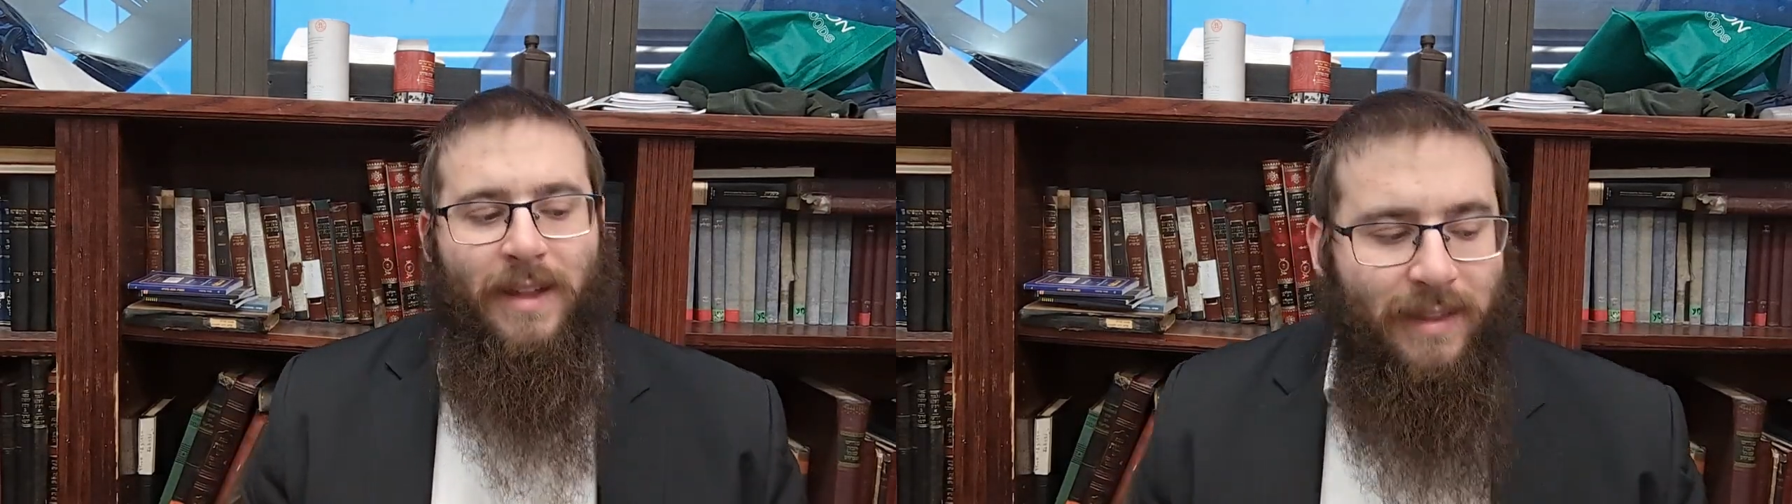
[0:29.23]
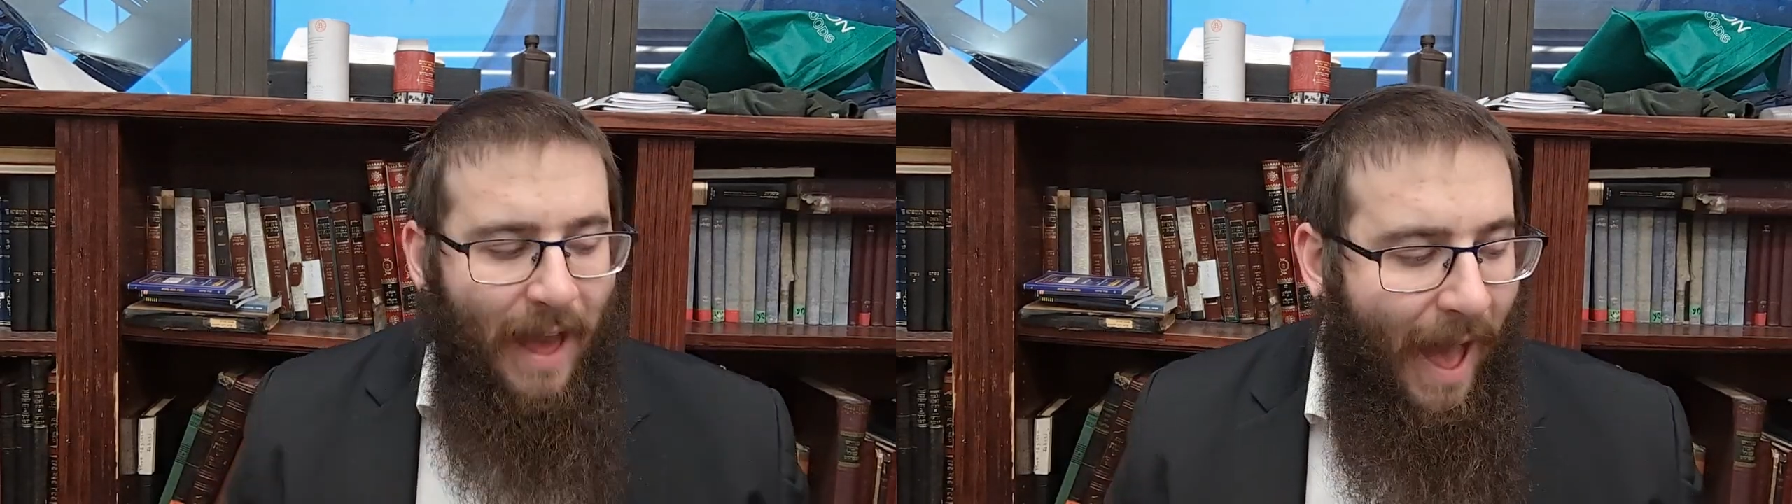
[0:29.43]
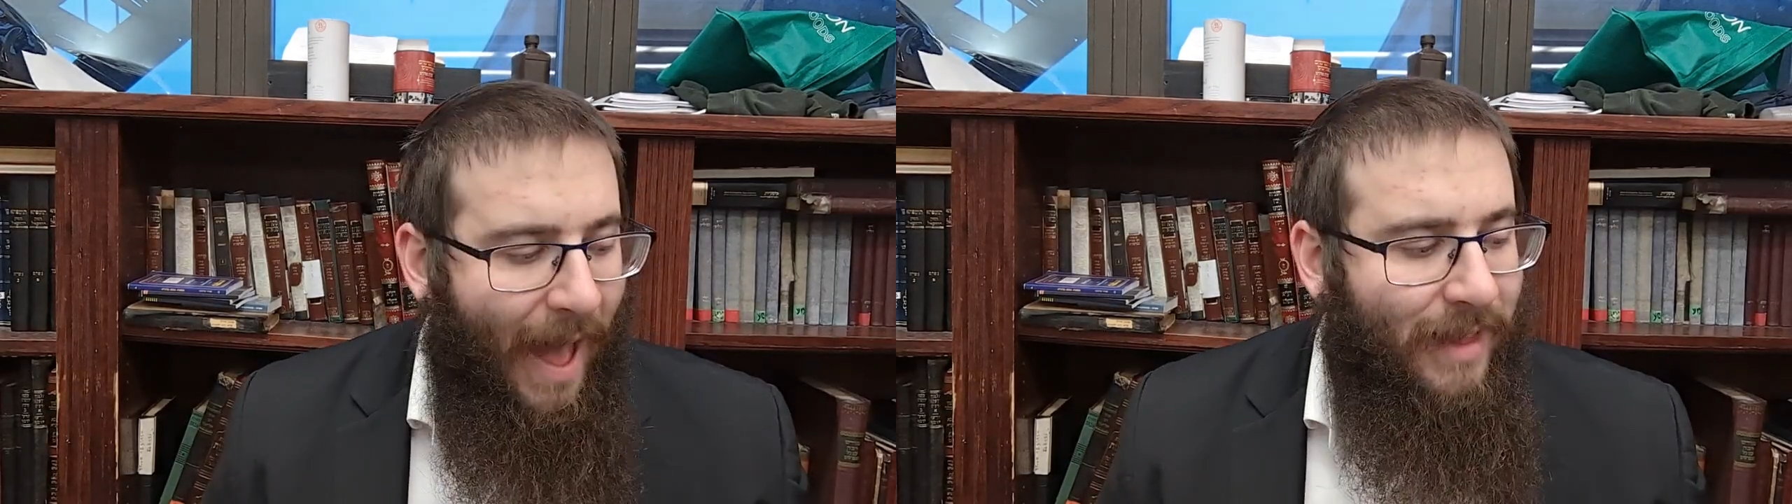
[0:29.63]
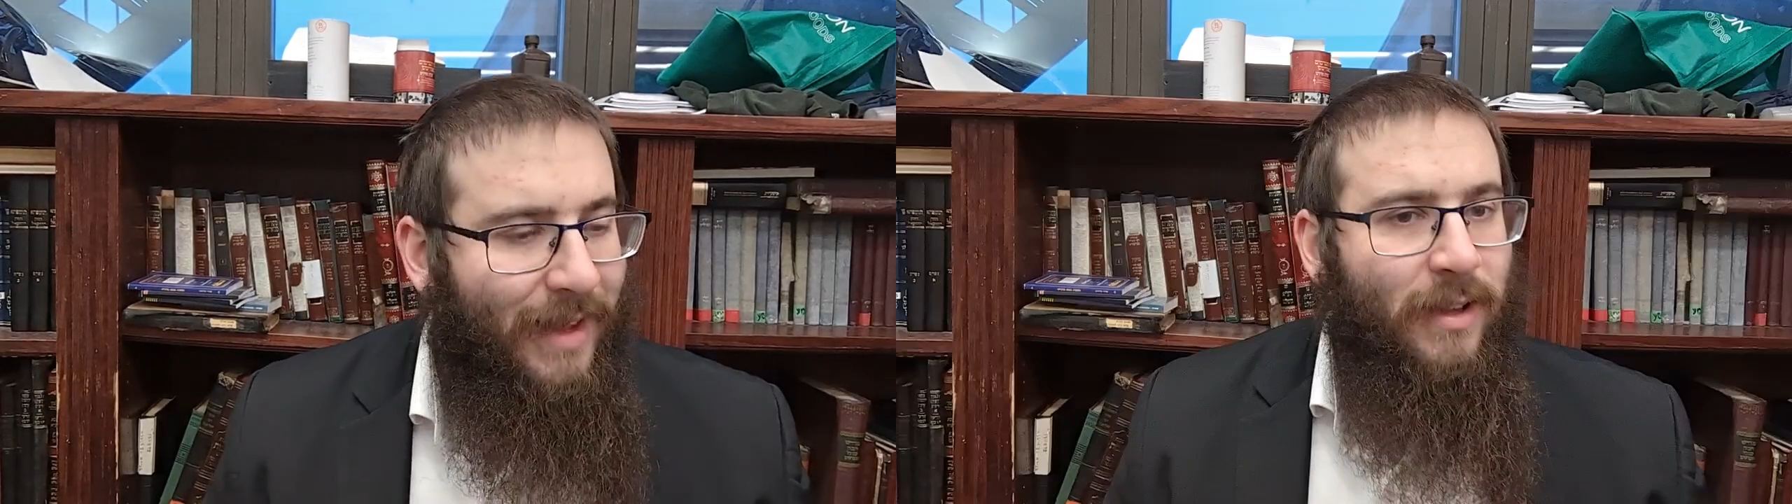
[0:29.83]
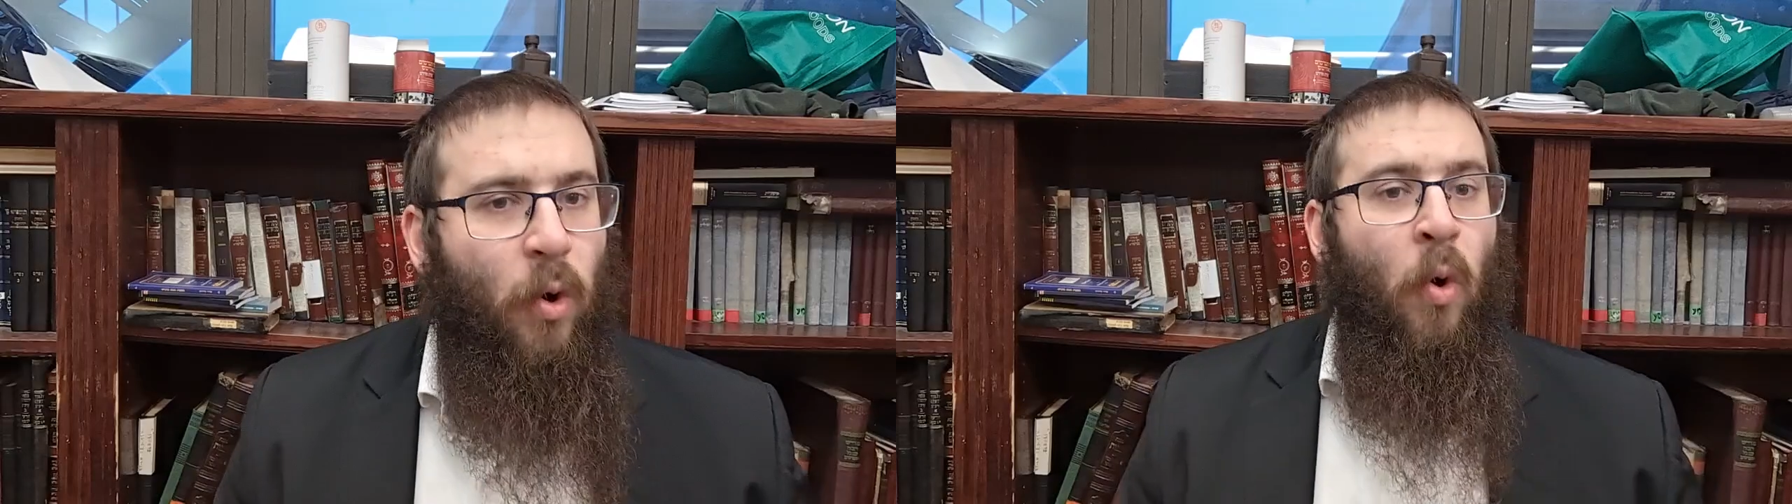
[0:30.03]
that
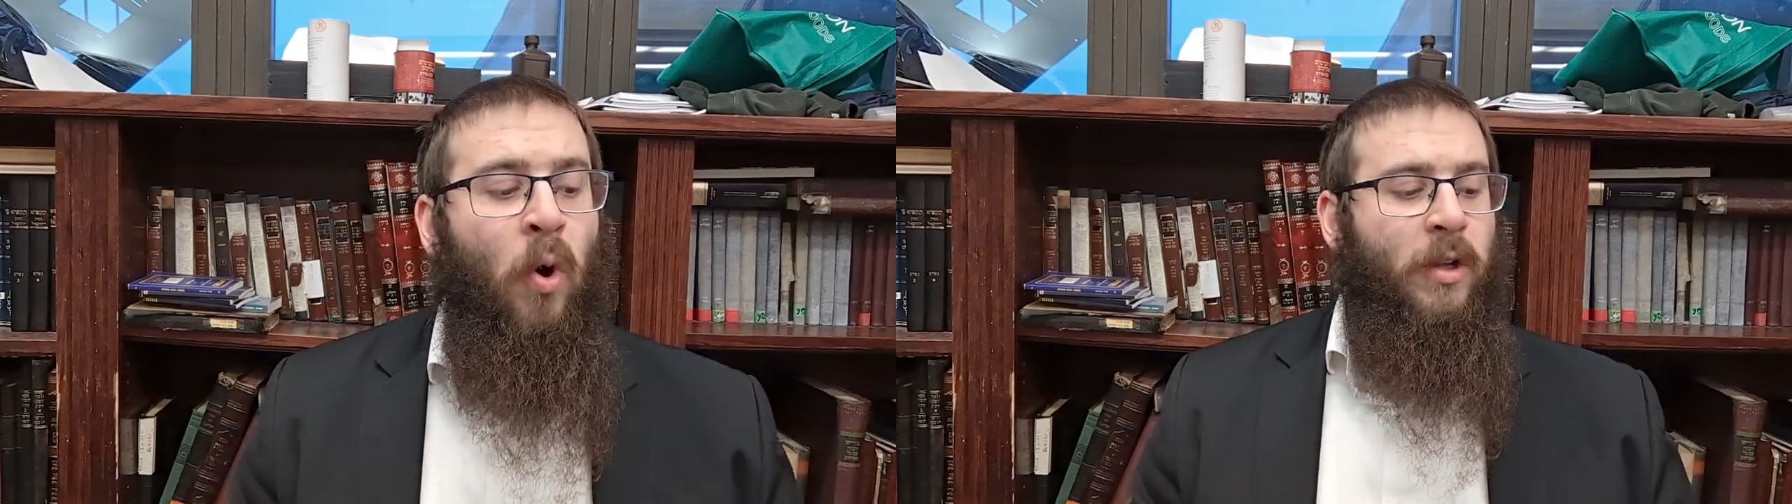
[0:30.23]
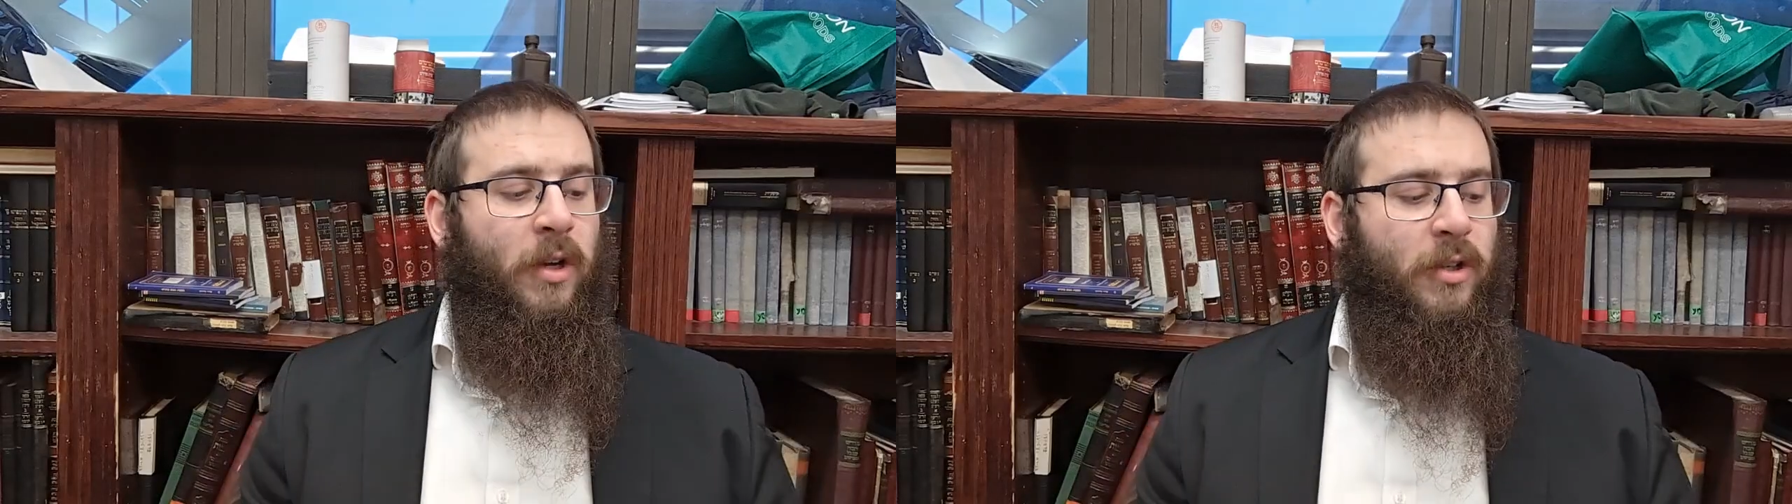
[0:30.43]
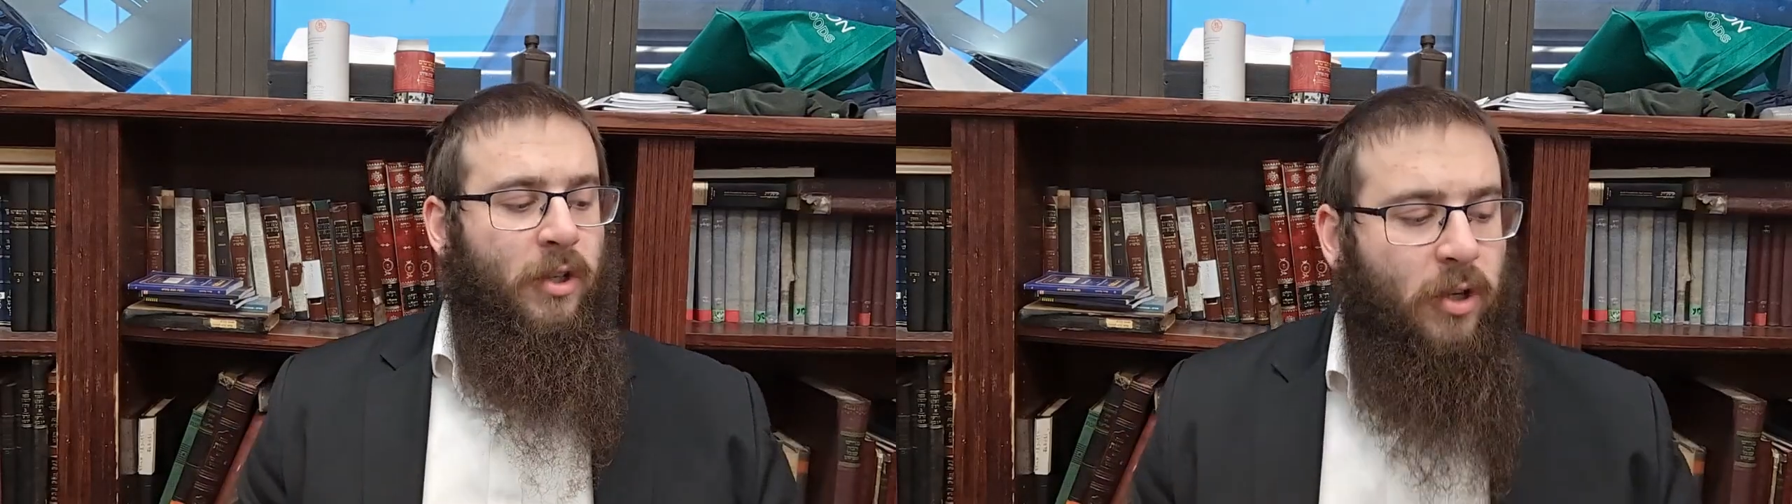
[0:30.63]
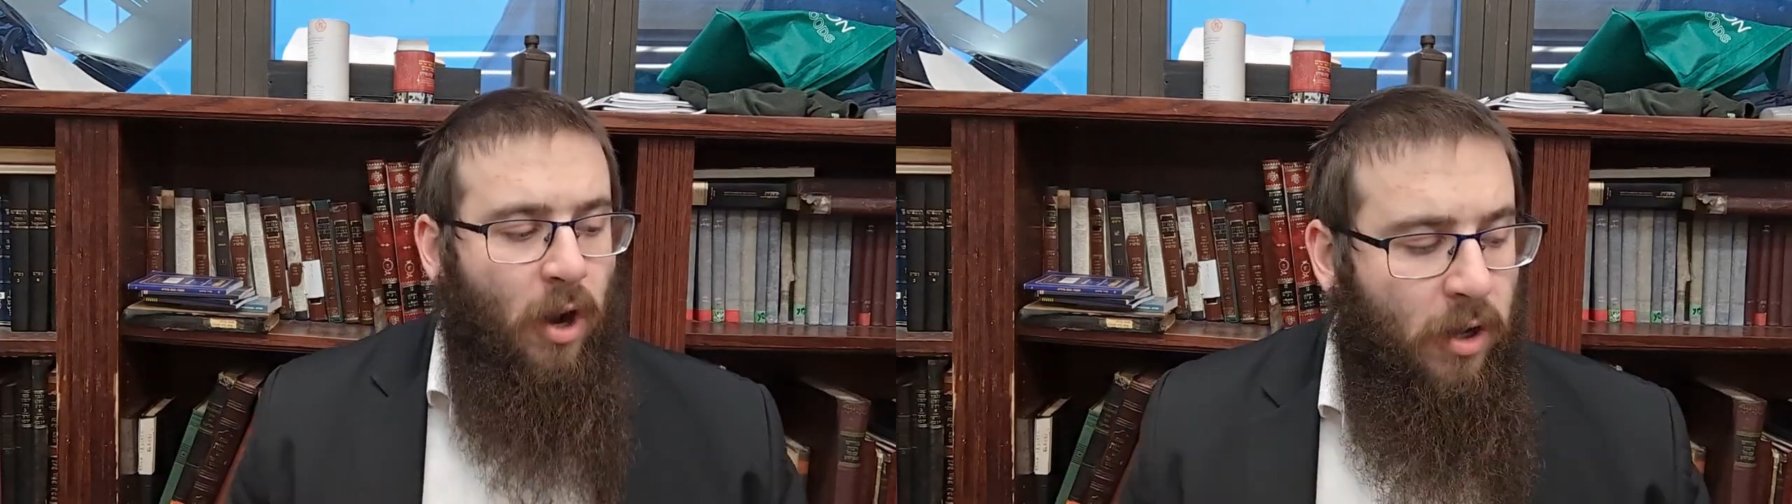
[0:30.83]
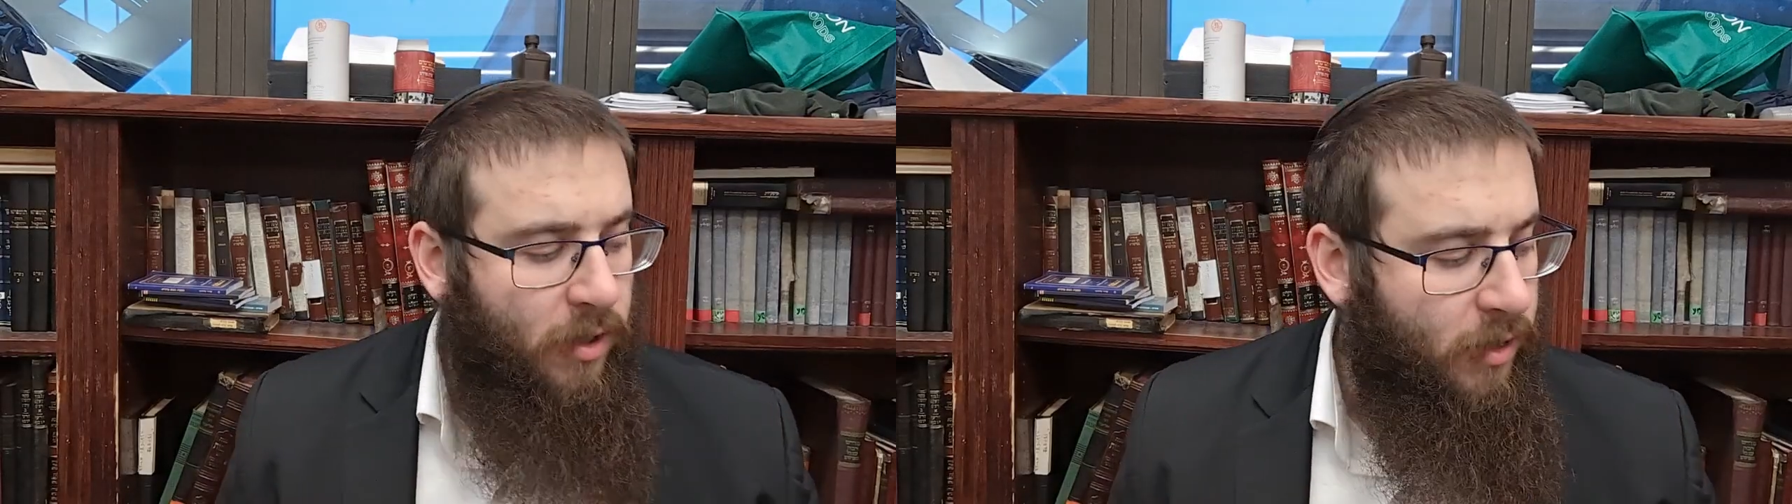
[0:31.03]
in order to
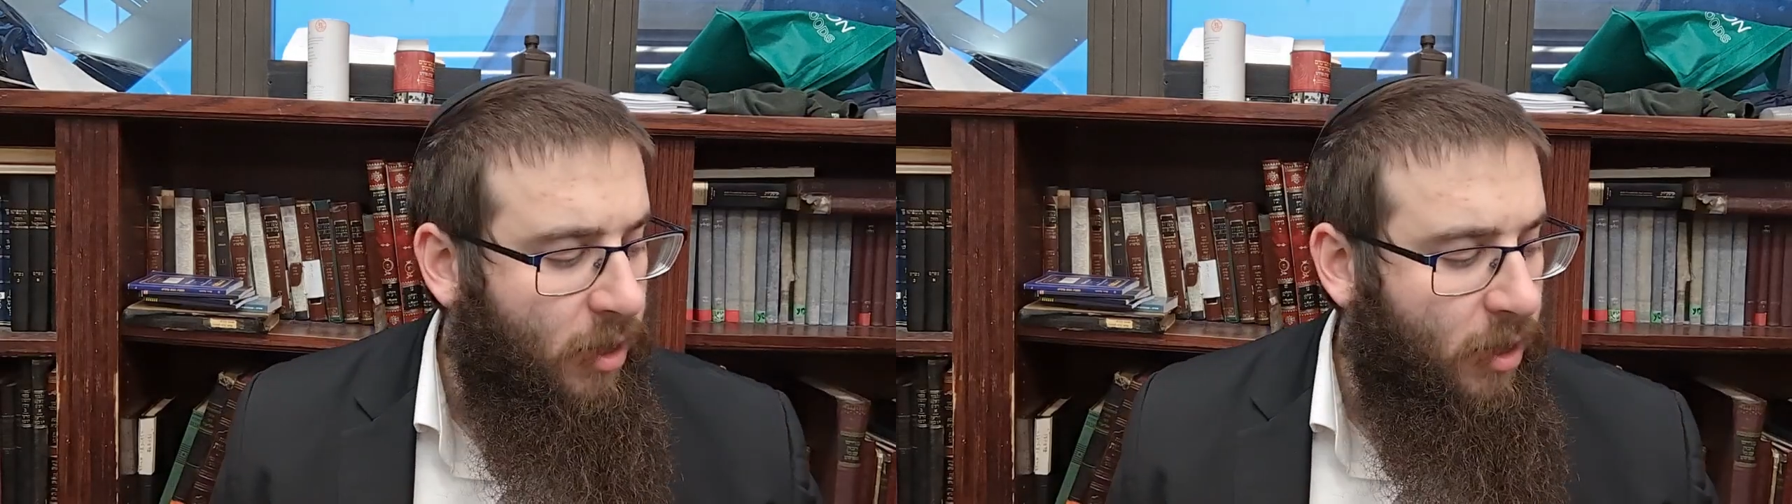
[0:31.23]
conquer,